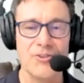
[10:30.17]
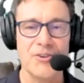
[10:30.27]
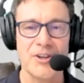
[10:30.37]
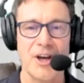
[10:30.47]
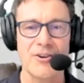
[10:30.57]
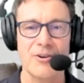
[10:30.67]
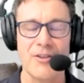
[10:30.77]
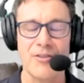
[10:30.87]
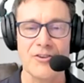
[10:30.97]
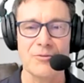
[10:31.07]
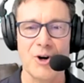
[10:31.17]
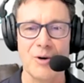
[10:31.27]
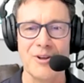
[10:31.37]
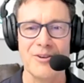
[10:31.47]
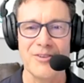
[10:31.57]
together in this
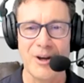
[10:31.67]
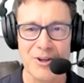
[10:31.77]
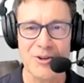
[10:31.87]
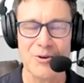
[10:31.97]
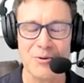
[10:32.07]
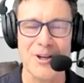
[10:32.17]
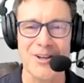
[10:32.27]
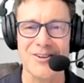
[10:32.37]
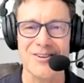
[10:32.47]
moment that we co-created.